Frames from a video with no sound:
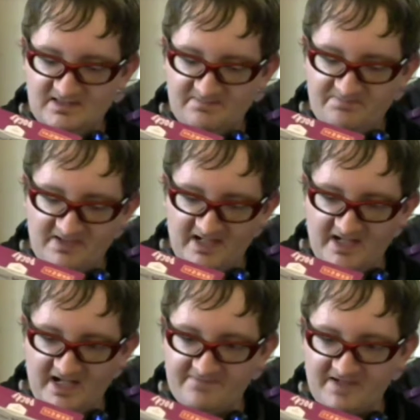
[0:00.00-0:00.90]
But
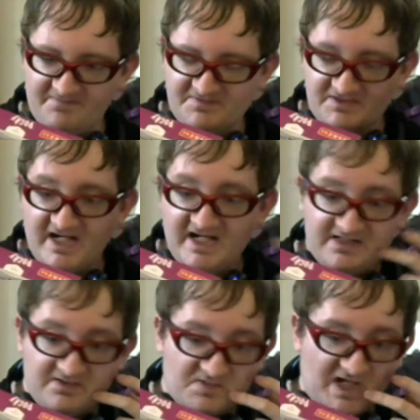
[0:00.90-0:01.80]
I've
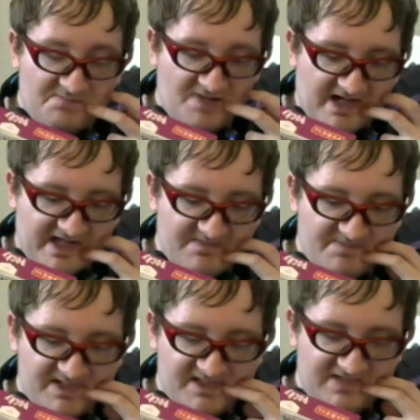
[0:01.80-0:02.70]
tried grape Pocky,
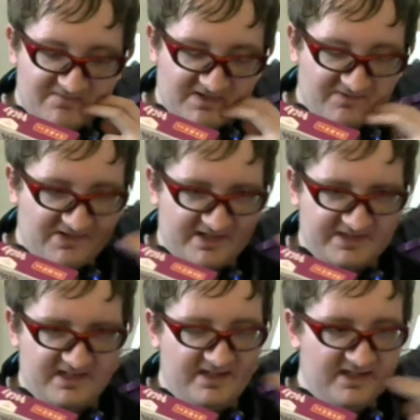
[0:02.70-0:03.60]
but it was like
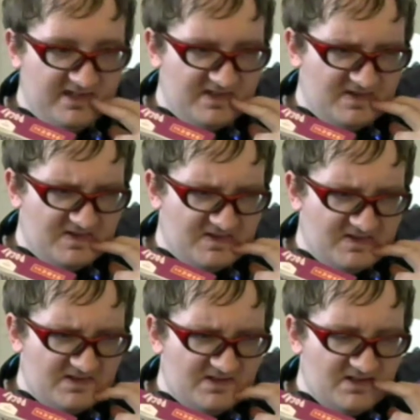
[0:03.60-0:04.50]
the
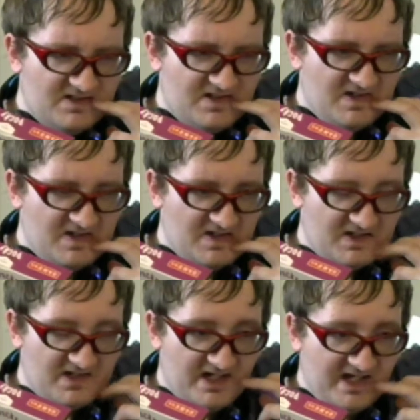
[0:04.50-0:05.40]

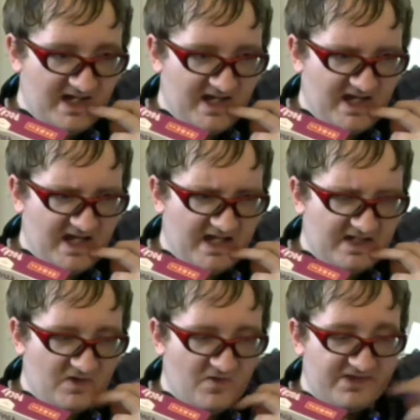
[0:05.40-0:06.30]
I
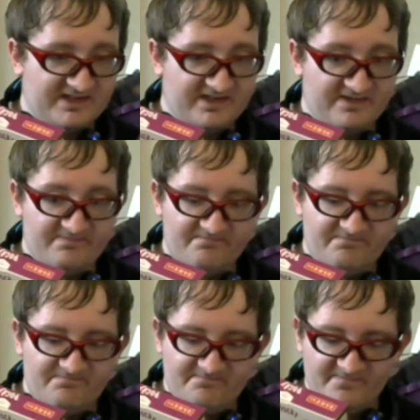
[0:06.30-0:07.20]
don't know. It's like
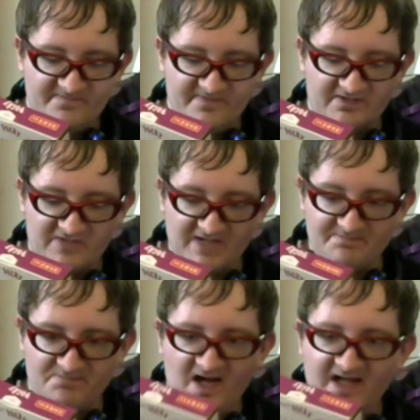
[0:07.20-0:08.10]
the grape
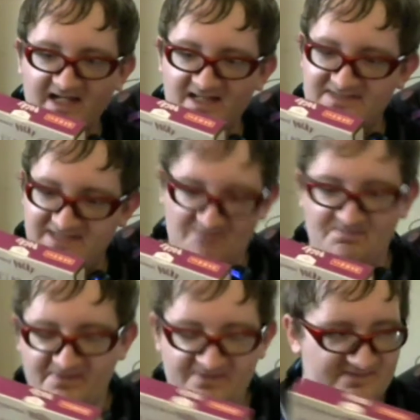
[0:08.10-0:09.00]
Pocky dip,
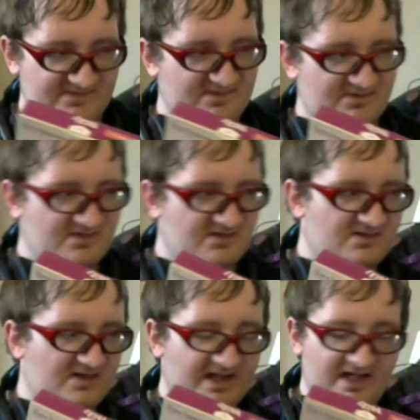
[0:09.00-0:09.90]

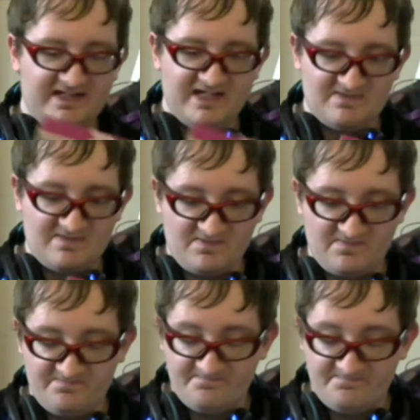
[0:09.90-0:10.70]
or I can't remember.